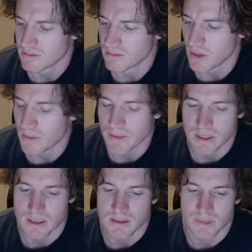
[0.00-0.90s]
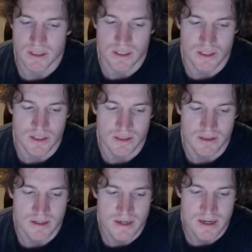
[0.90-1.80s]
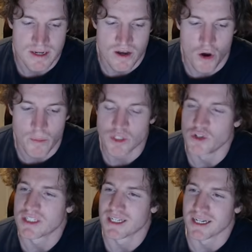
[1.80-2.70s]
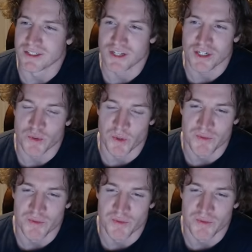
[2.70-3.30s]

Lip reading: well, maybe, but she's opportunistically sexual,